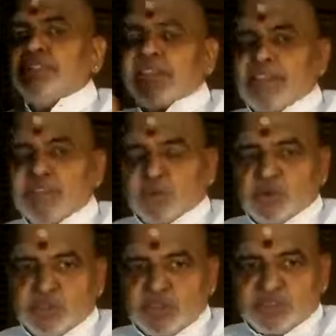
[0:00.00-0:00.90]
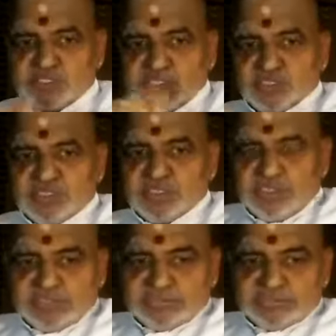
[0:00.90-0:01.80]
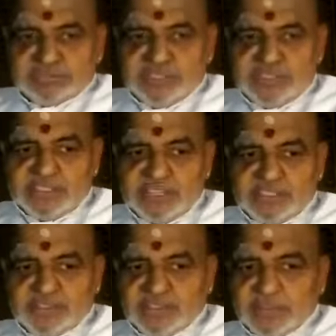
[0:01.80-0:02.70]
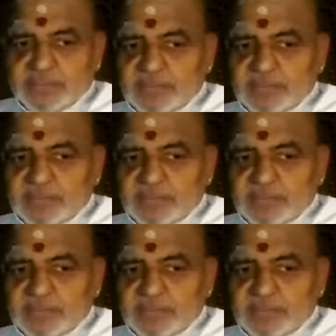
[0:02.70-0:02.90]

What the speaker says: that 8 o'clock business, 885,